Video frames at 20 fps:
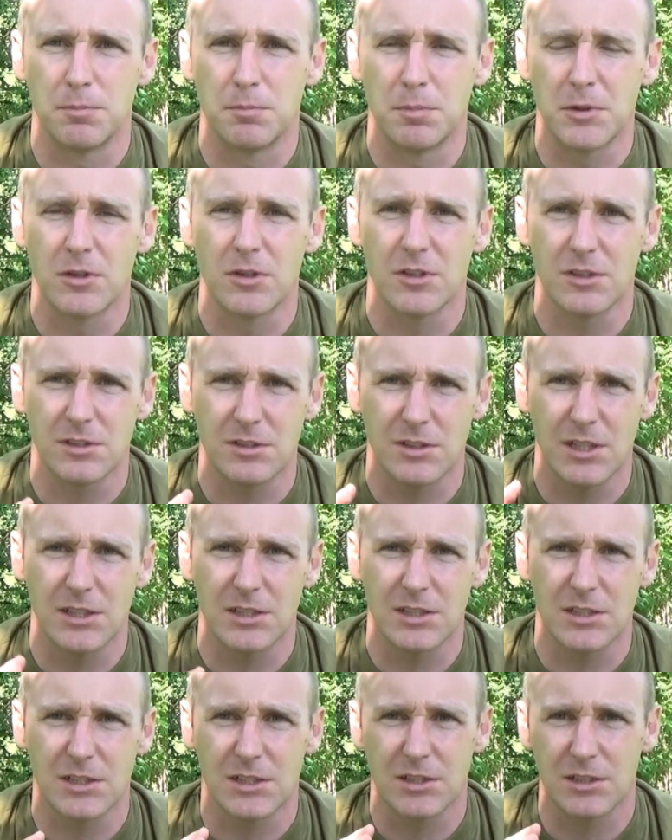because
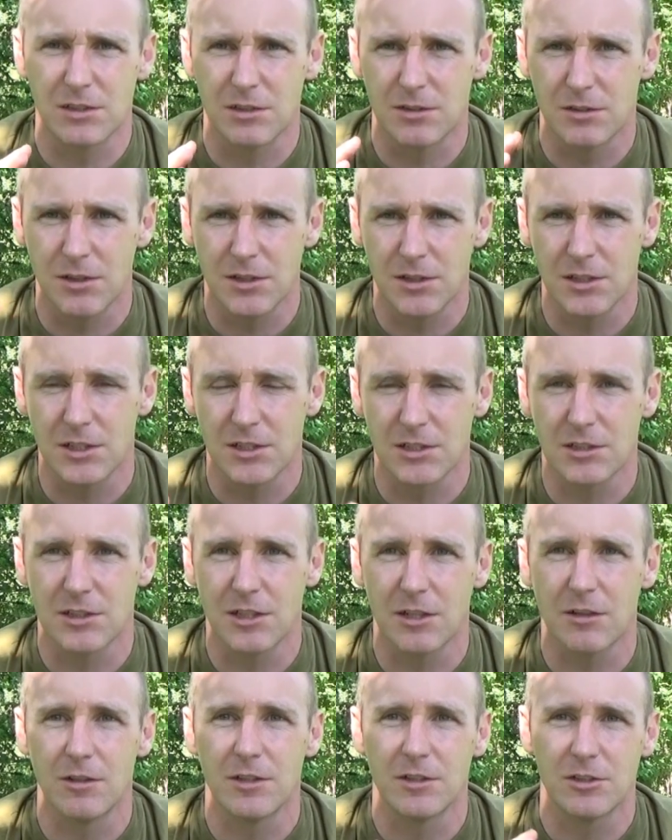that's not
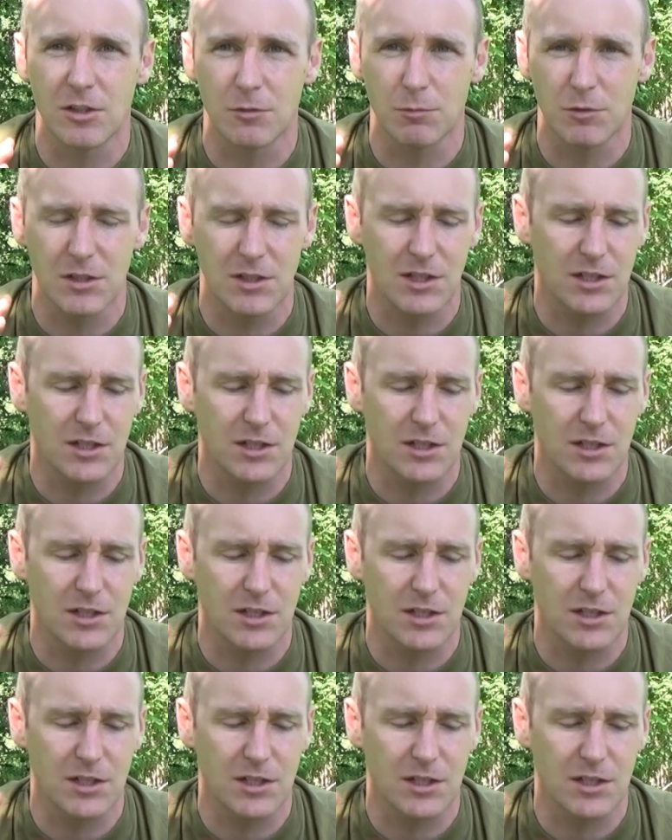necessarily something